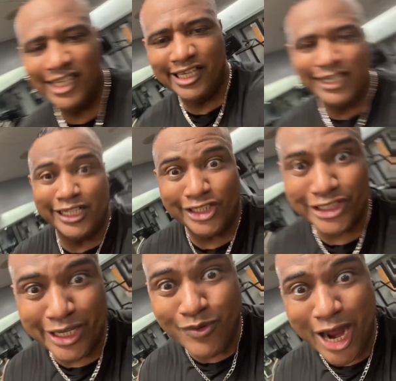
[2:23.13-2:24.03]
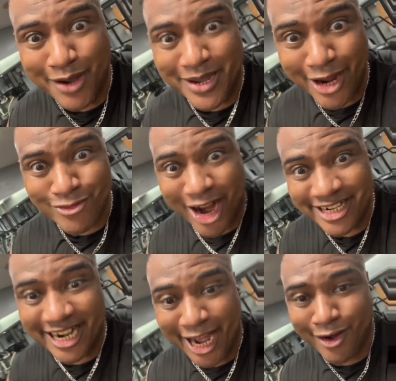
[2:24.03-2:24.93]
You see where I'm at right
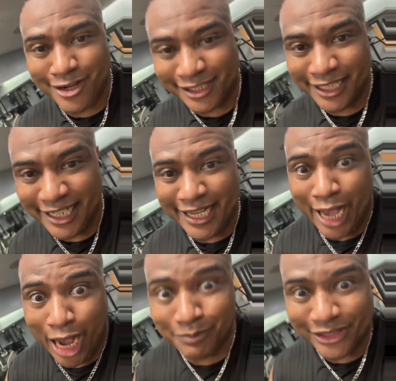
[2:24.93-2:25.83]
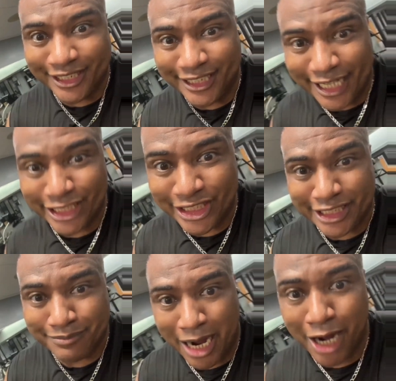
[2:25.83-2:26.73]
now? I'm still in that
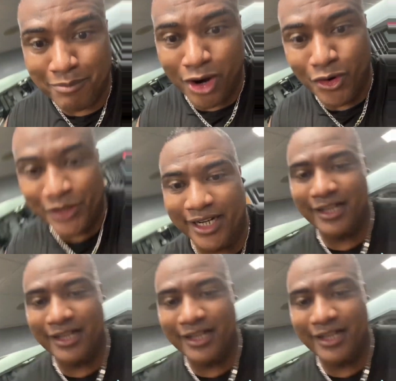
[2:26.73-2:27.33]
six mile mode.